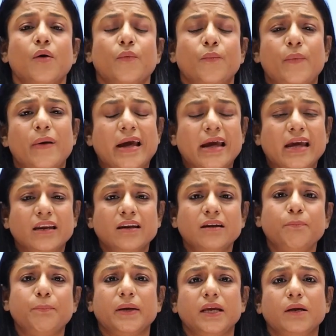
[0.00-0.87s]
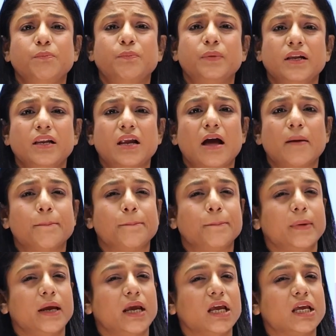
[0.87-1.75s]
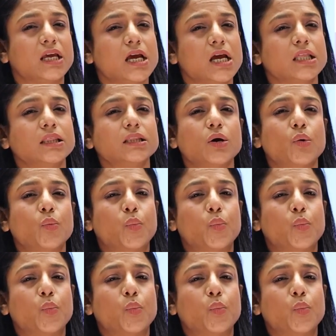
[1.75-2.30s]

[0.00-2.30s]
When people are making the